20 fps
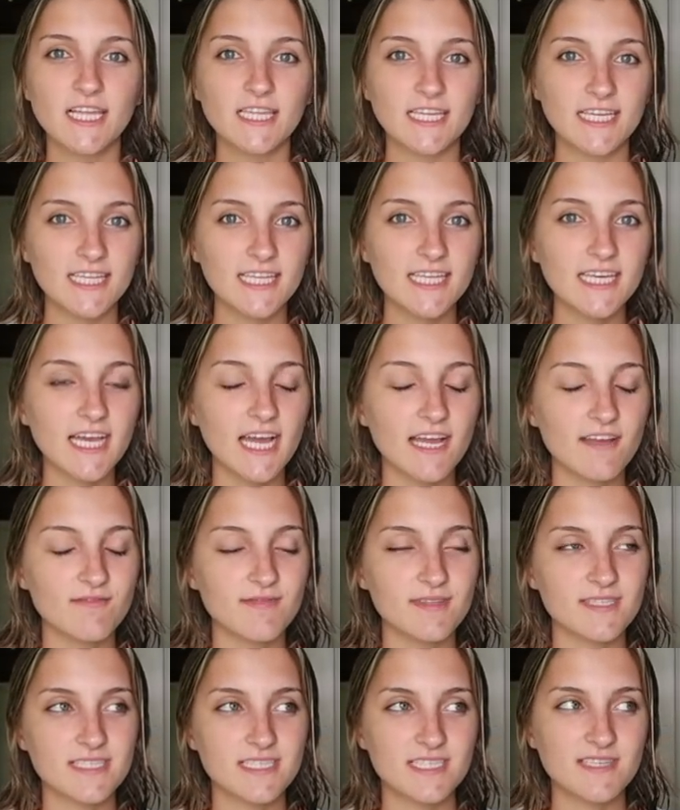Lately I've
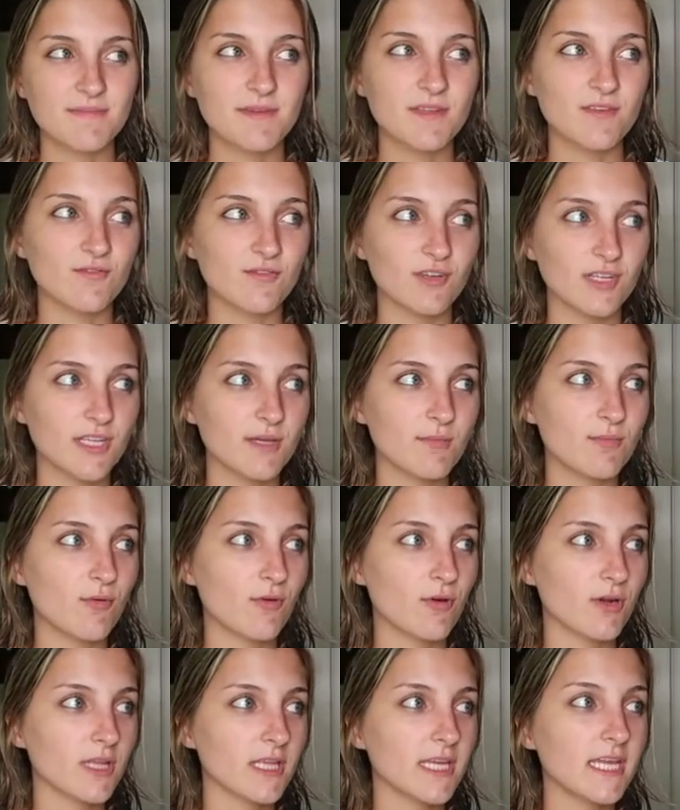been sleeping really
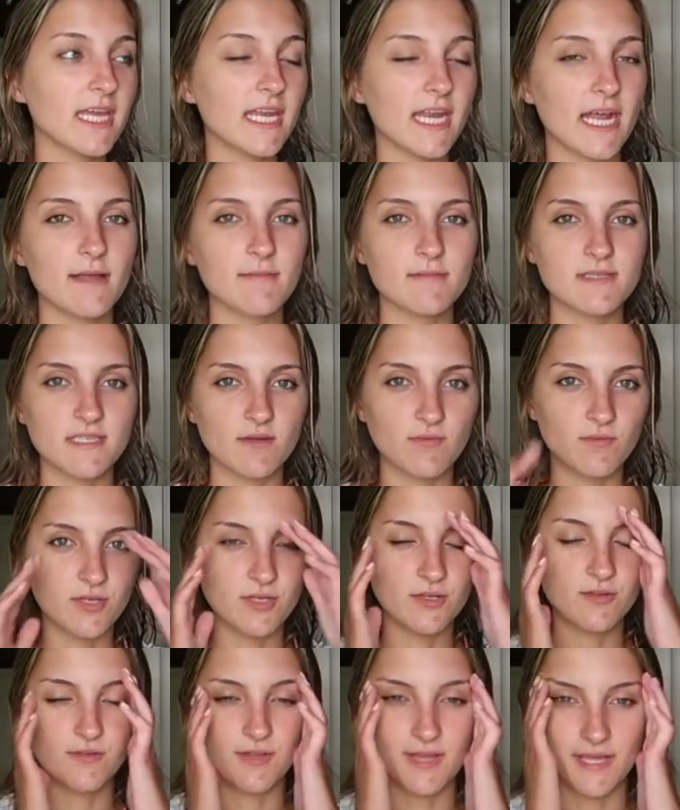poorly, and I am someone
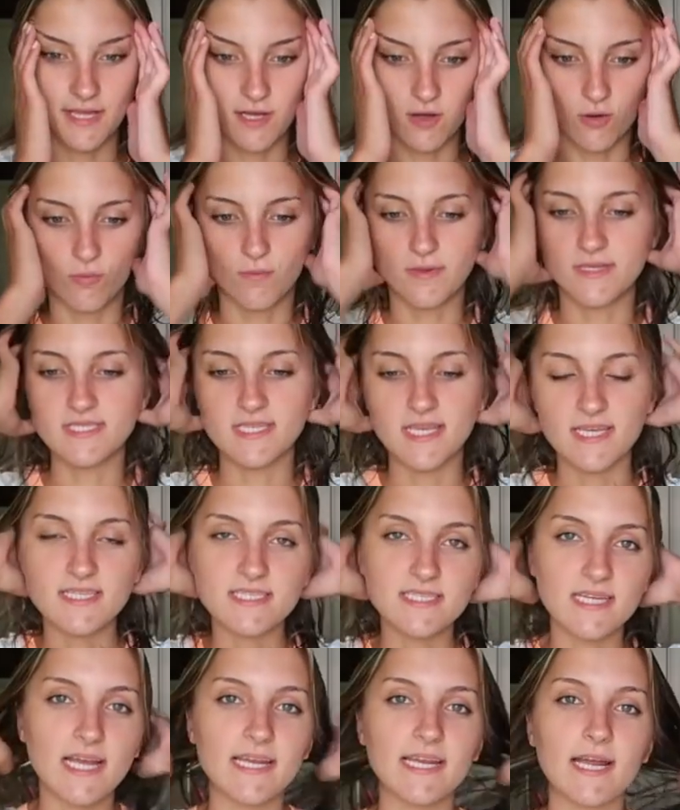who like always
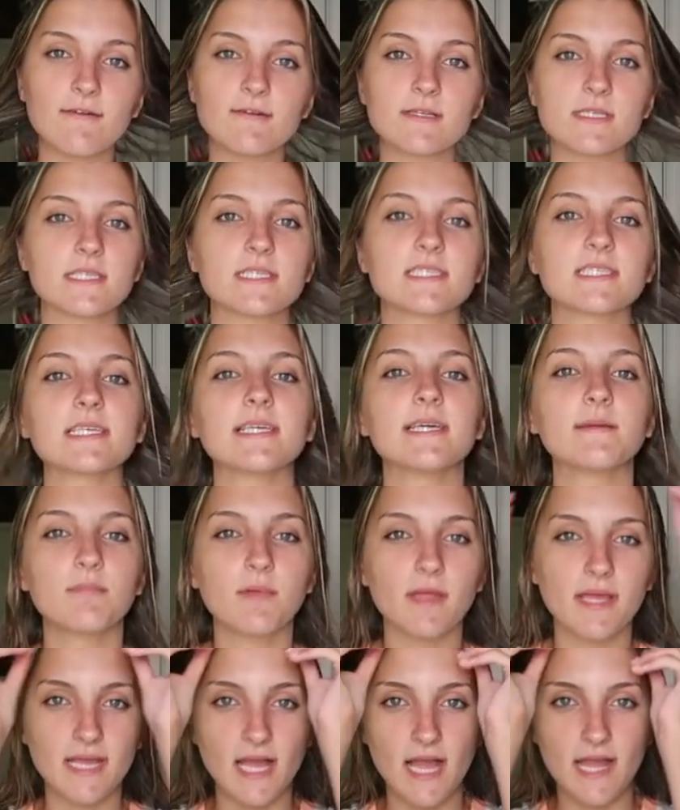gets 9 hours of sleep.
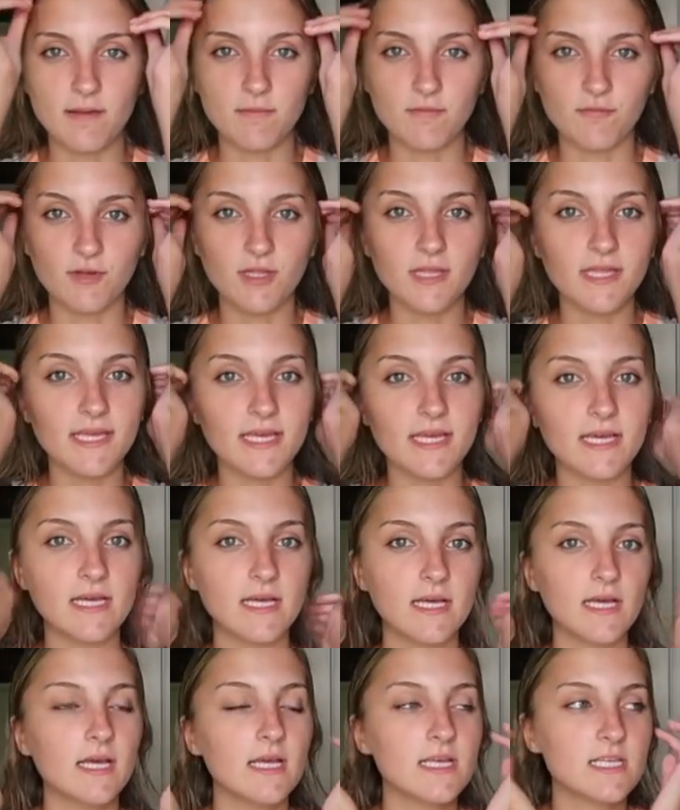Like I am really
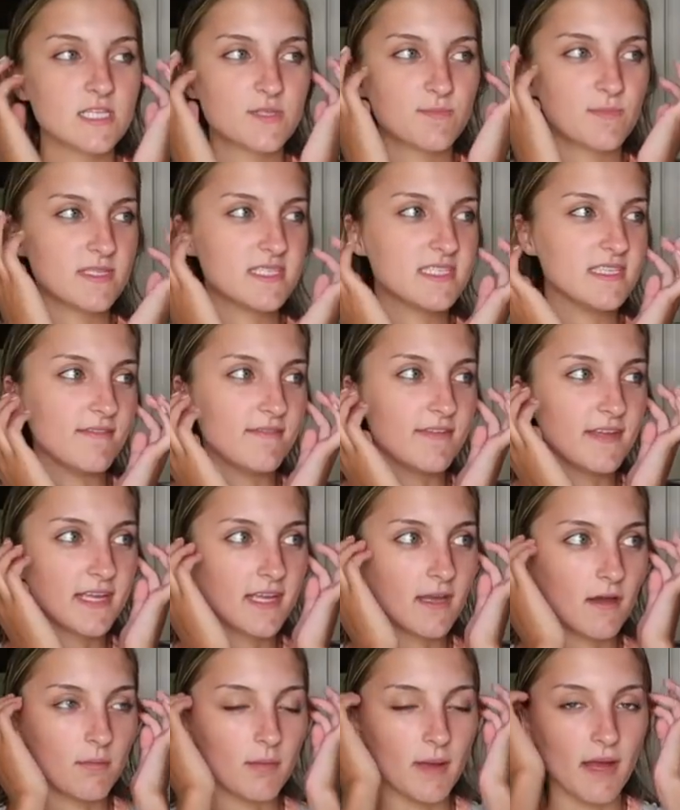
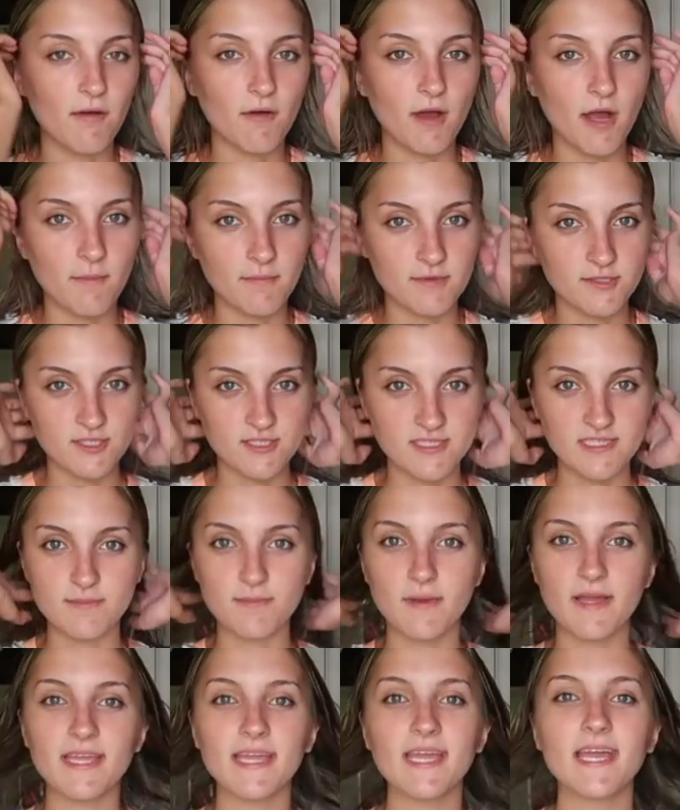specific about how much
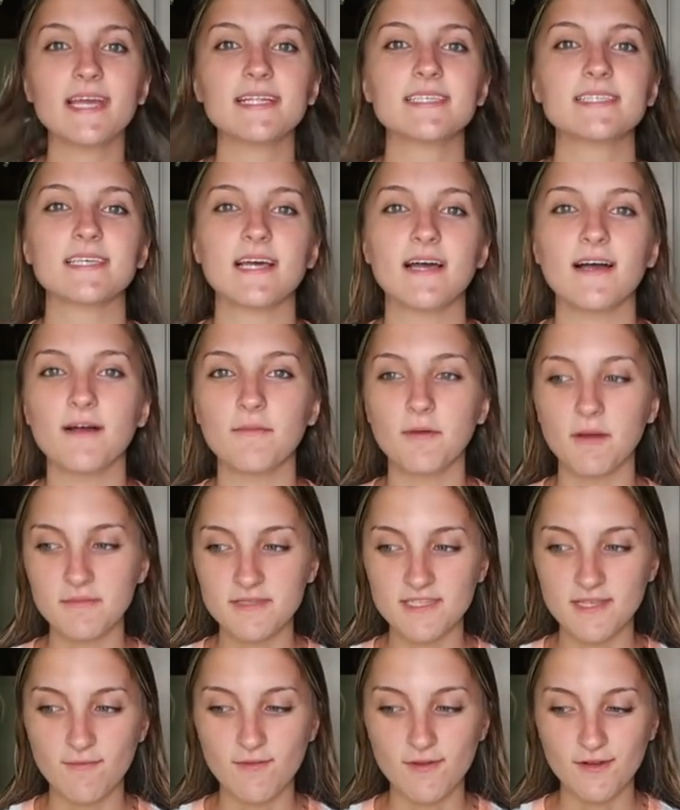sleep I get. I'm
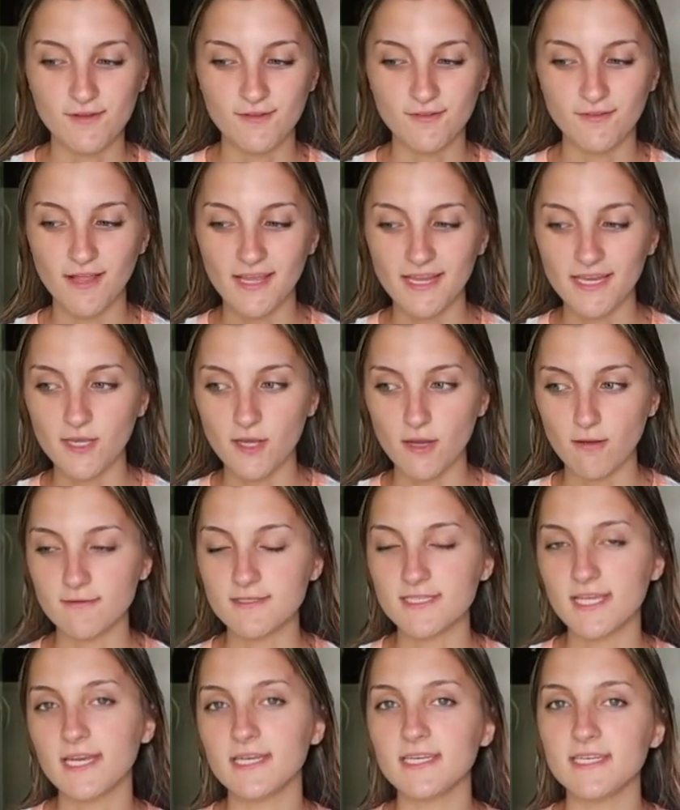someone who like
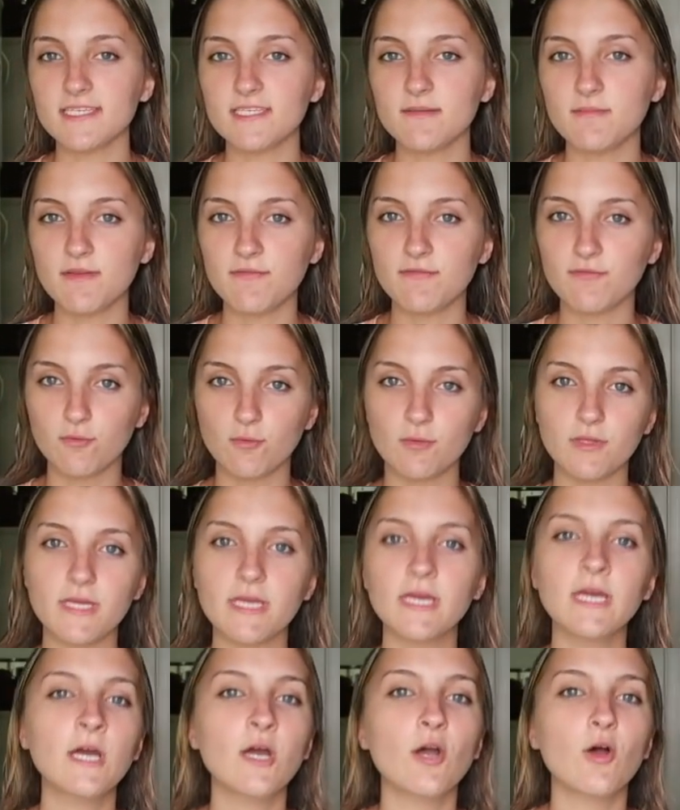knows that I need to be
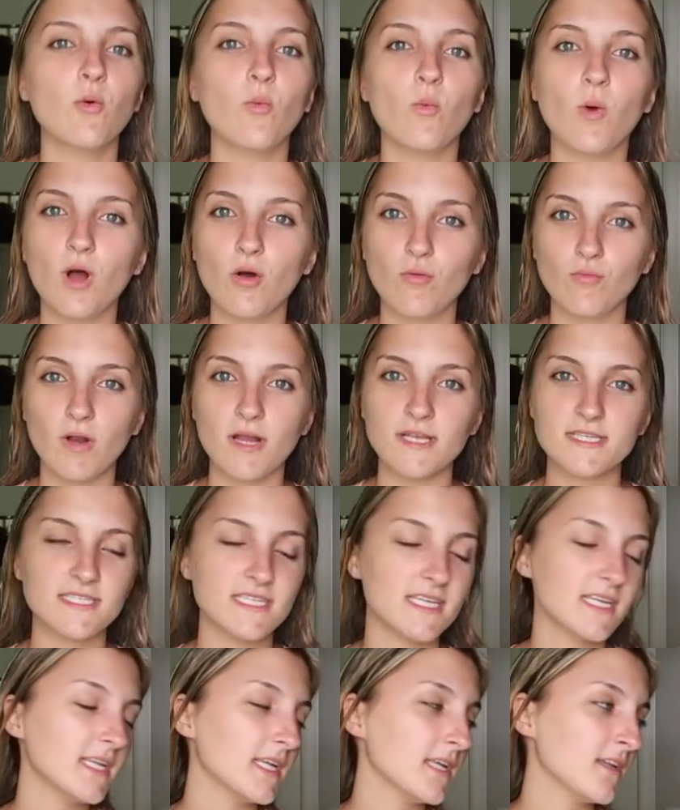fully well
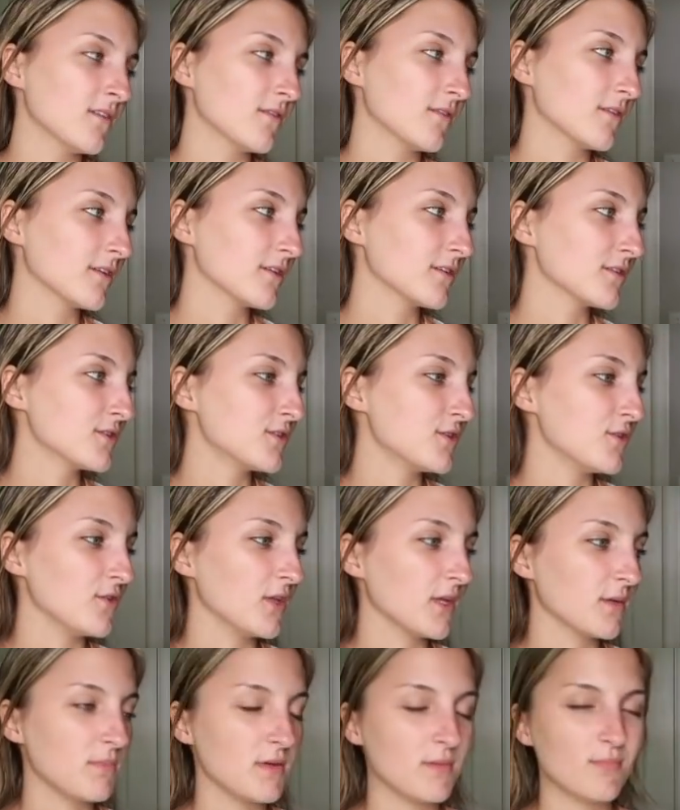rested in order to
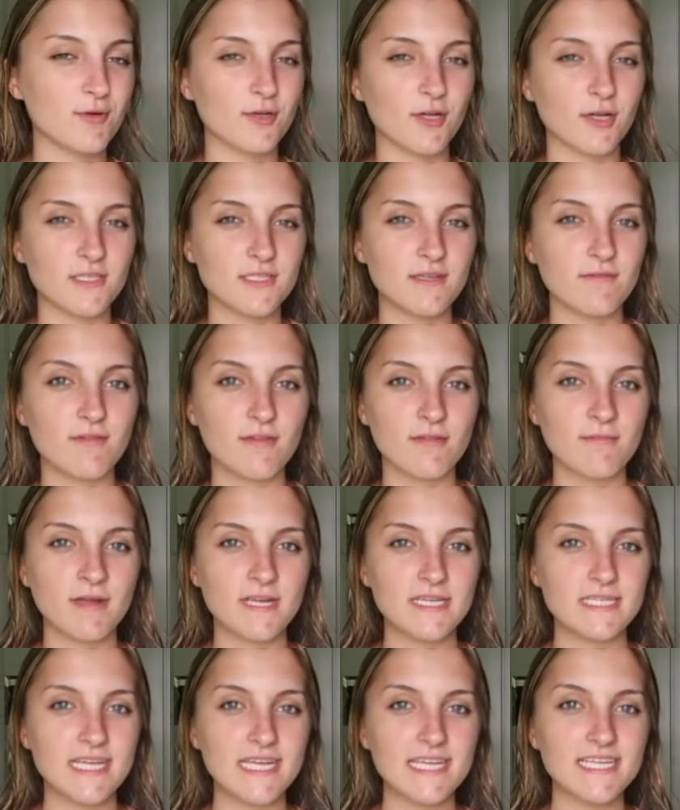like be productive with
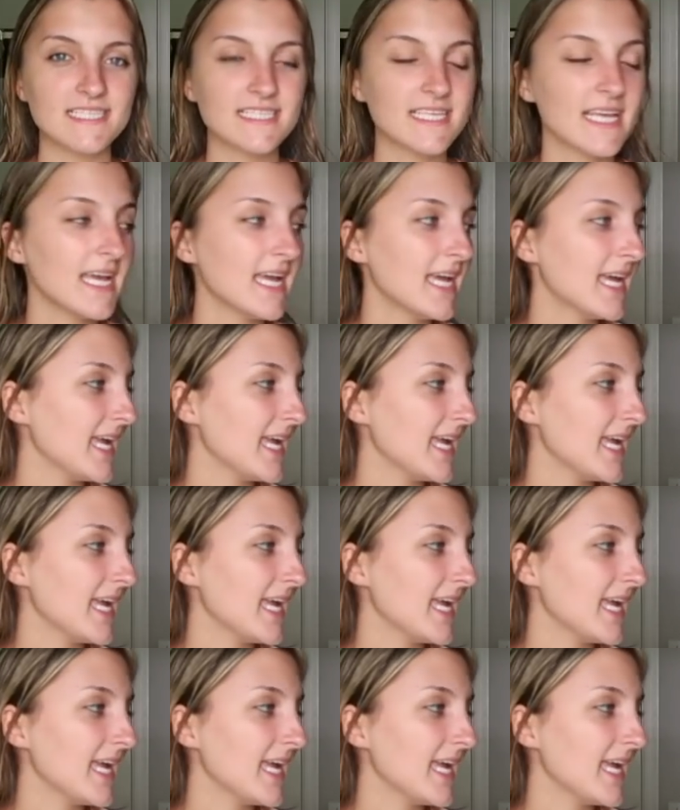my days.